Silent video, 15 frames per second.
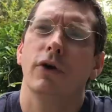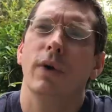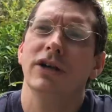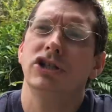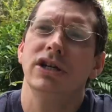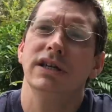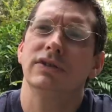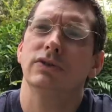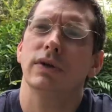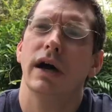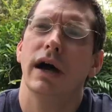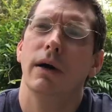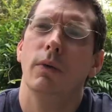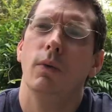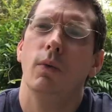question is,
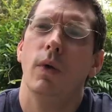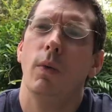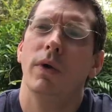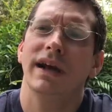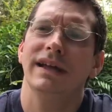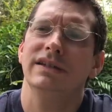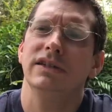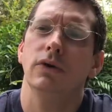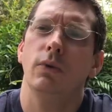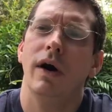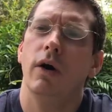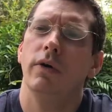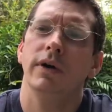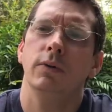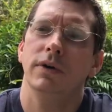what would I do?
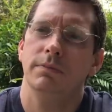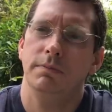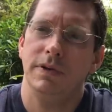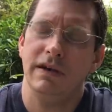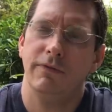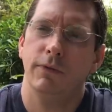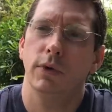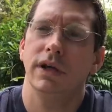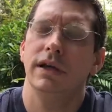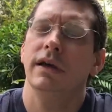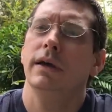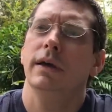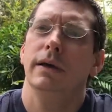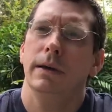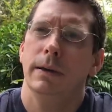Well, it would be 40
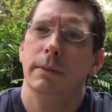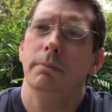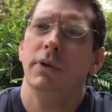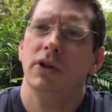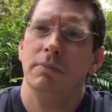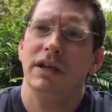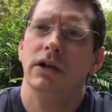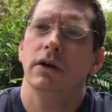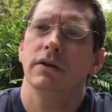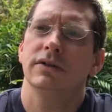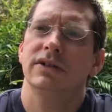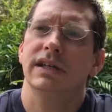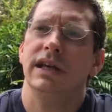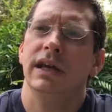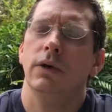
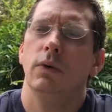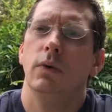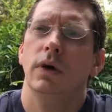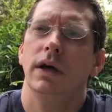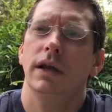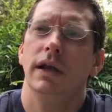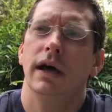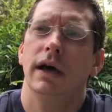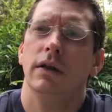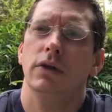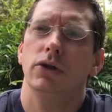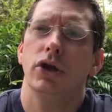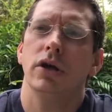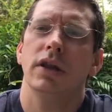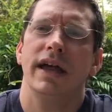millimeters. It would
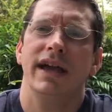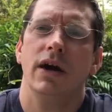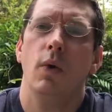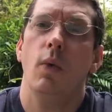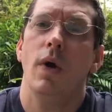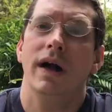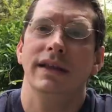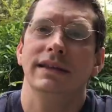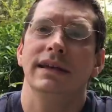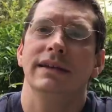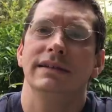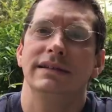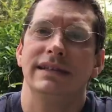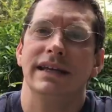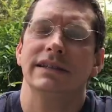look like a
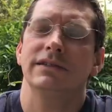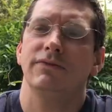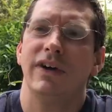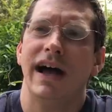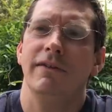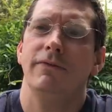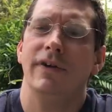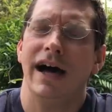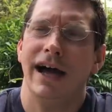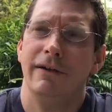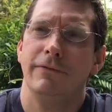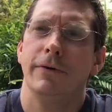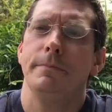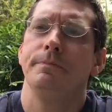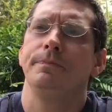
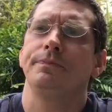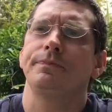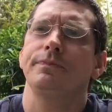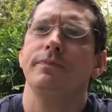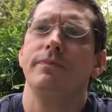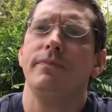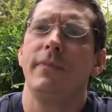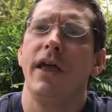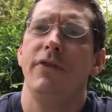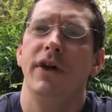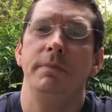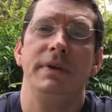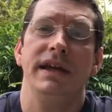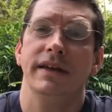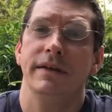1655.
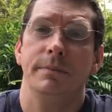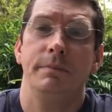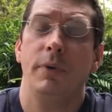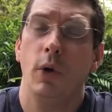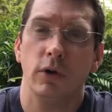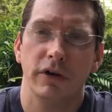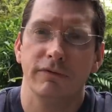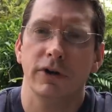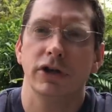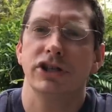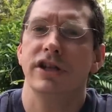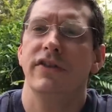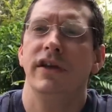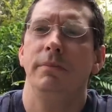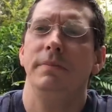There'd be a polar
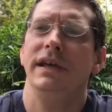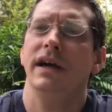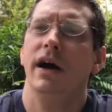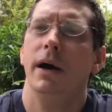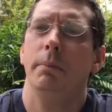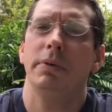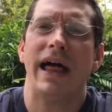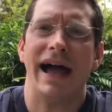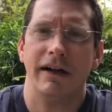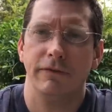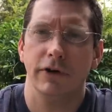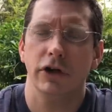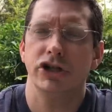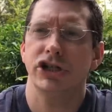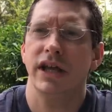version. There'd be a black
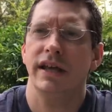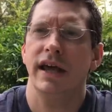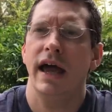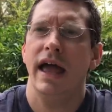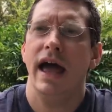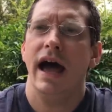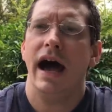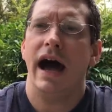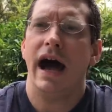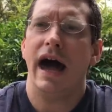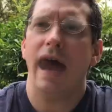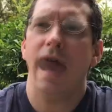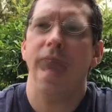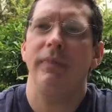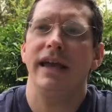version. I
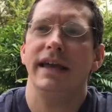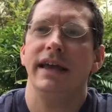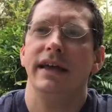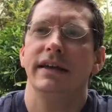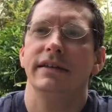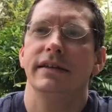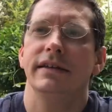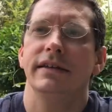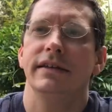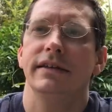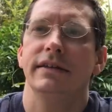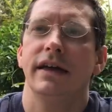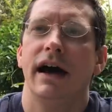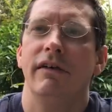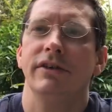would make it,
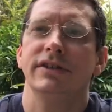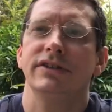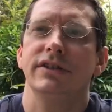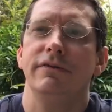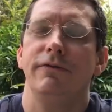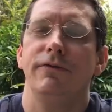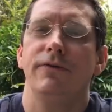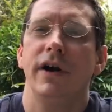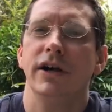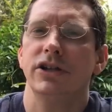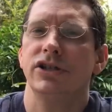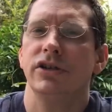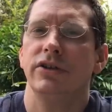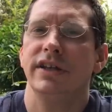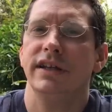obviously,
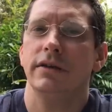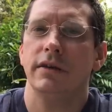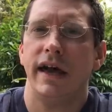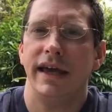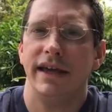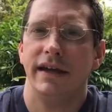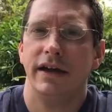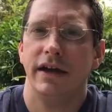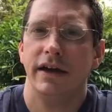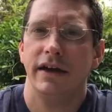functionally like